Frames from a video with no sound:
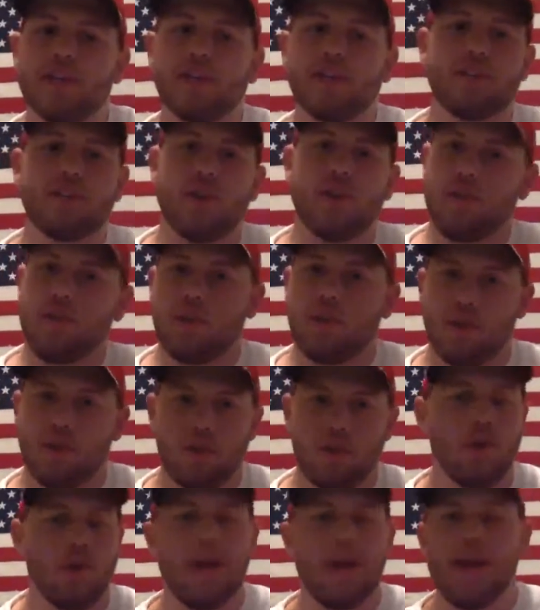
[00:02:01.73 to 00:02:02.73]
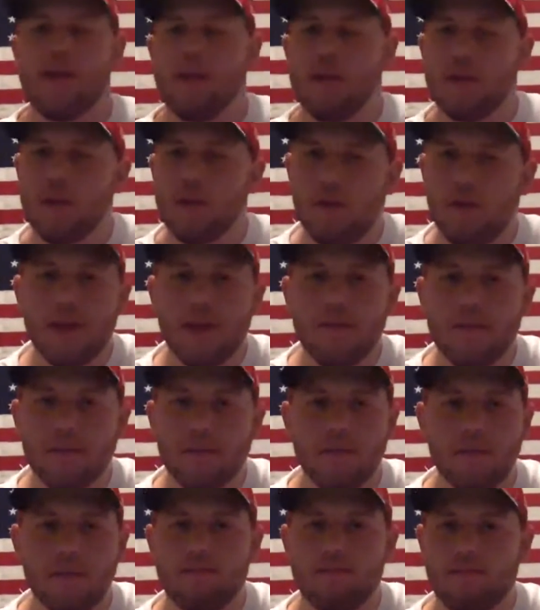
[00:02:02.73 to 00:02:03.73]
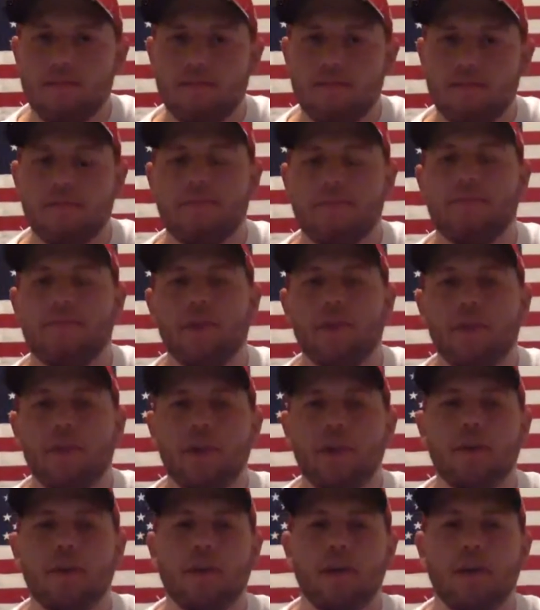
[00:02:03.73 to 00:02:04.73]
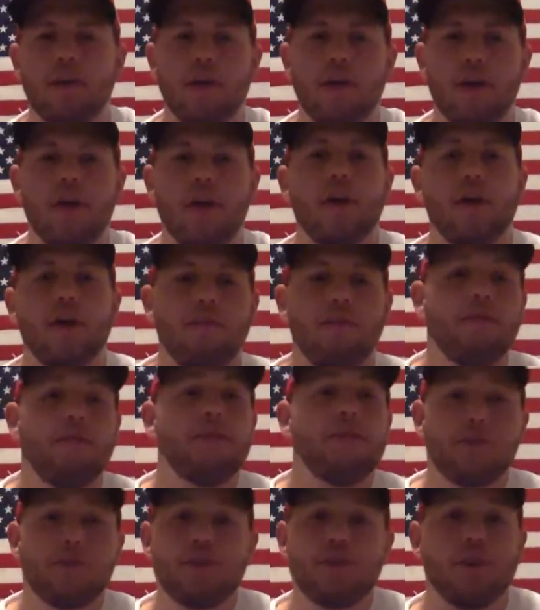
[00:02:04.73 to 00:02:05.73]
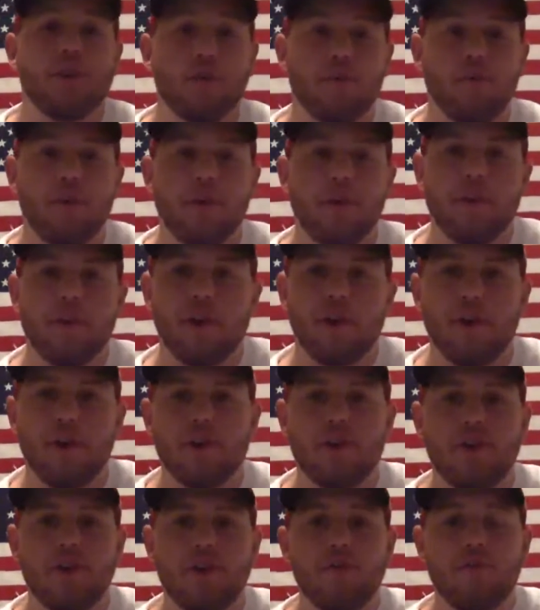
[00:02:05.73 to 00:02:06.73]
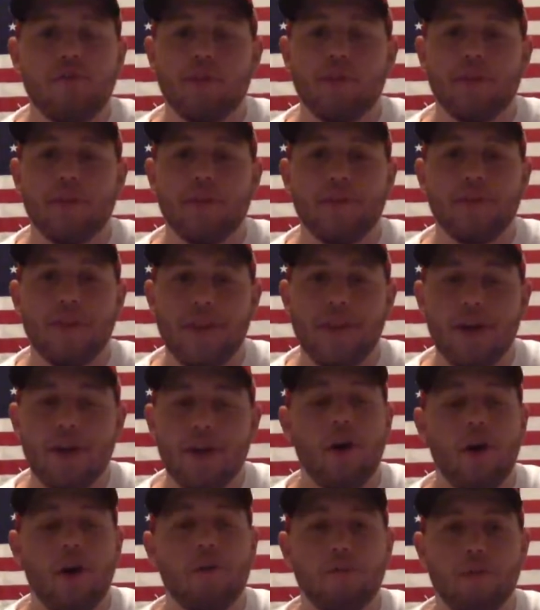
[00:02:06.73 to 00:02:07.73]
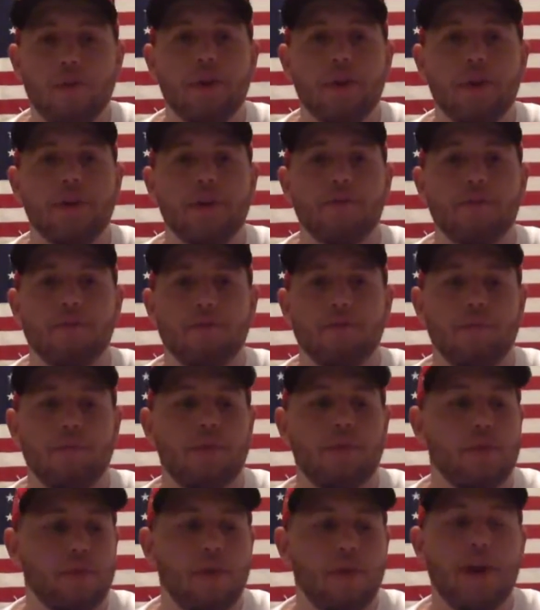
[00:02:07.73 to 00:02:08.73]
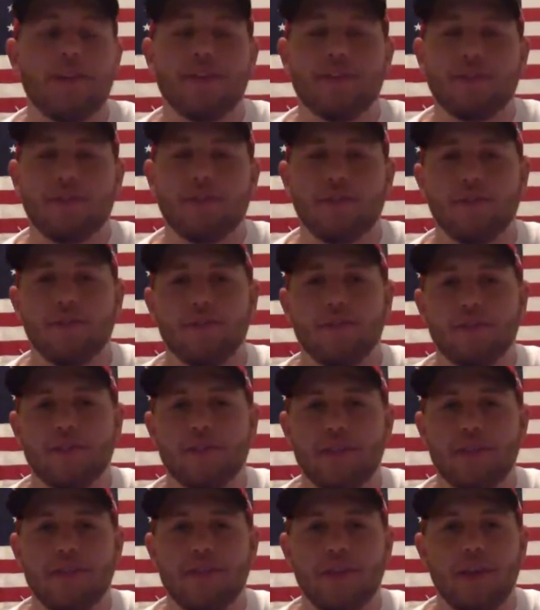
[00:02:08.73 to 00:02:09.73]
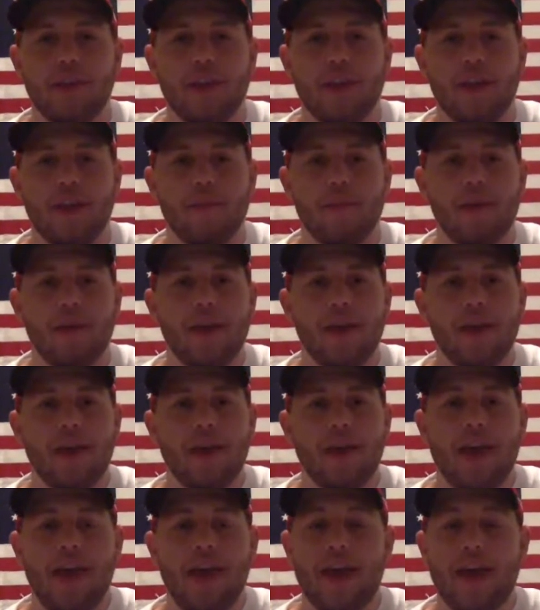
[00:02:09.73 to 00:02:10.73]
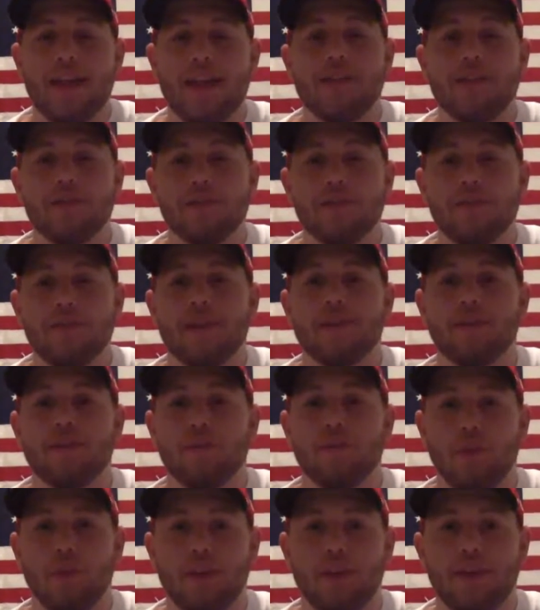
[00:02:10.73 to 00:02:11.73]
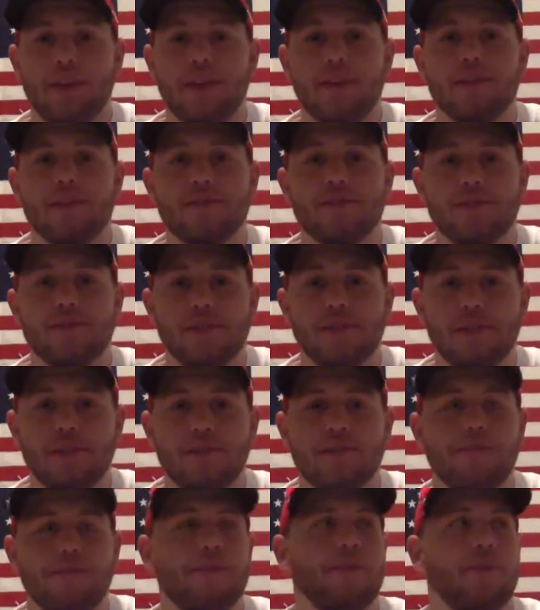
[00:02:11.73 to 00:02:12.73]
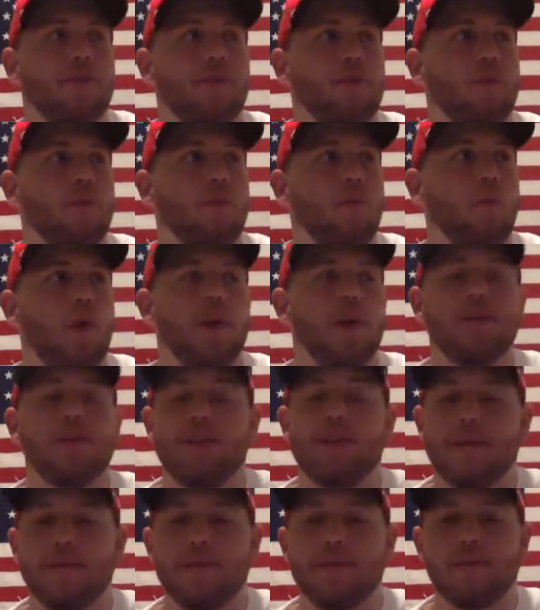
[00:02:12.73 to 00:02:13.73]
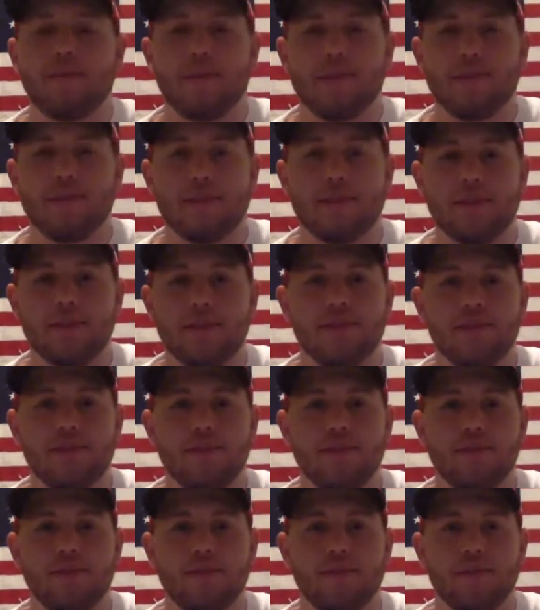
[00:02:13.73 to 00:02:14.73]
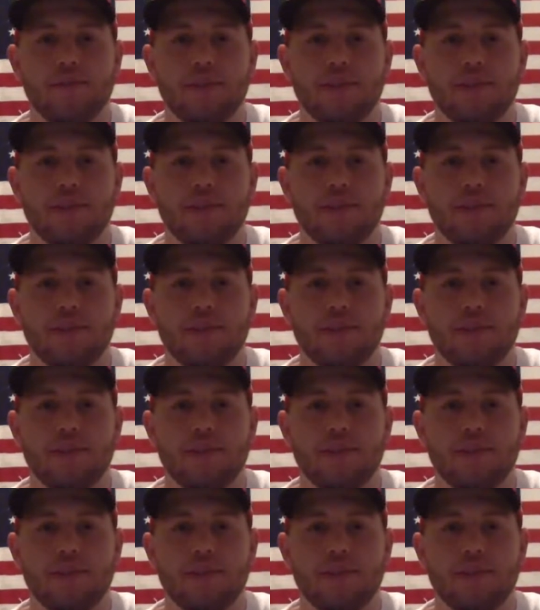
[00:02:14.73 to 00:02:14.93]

so you can't be fully sure of what they're going to do, but they all bring threats to the receiving game, and it just makes it really interesting for what Jameis Winston could do for